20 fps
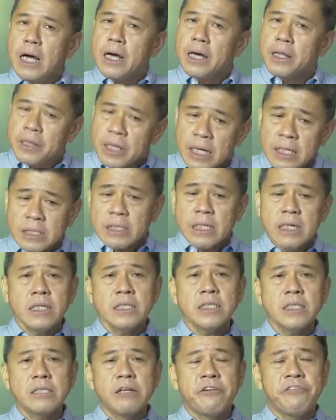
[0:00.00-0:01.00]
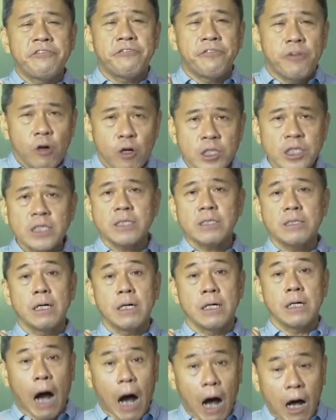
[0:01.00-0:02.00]
This is the
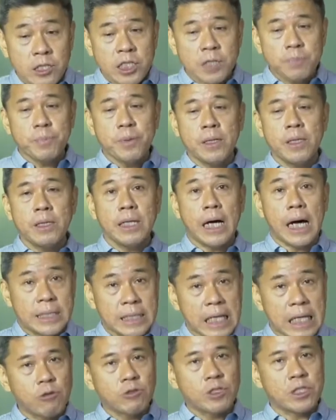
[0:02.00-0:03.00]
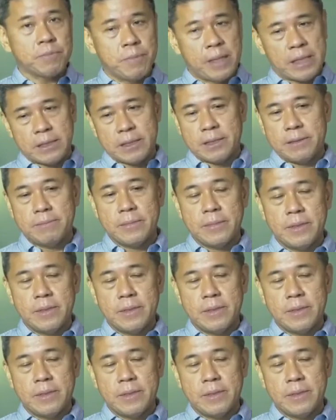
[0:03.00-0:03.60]
first gospel announcement.